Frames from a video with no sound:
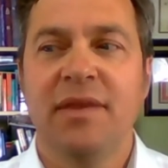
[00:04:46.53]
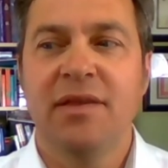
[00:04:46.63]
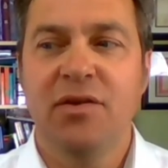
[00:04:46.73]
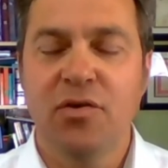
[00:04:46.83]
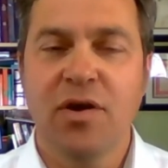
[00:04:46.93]

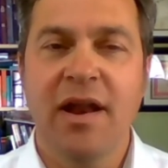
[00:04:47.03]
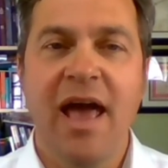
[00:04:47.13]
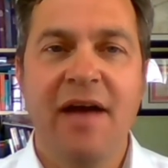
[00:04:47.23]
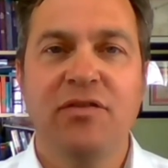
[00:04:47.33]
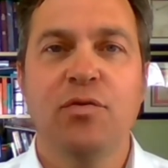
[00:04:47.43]
you're going to
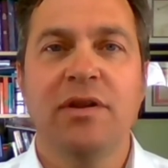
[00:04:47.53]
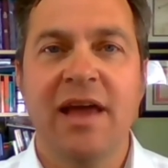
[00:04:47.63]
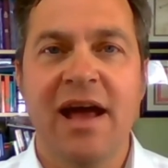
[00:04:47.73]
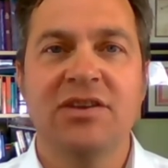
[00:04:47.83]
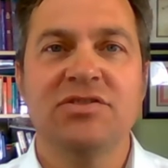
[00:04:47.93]
have to
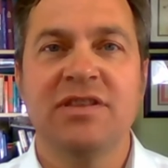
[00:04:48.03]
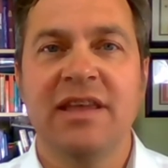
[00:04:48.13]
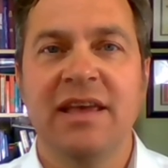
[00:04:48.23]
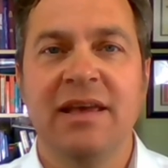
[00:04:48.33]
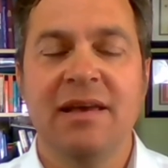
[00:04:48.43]
attach
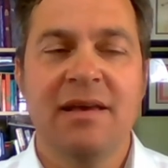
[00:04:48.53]
the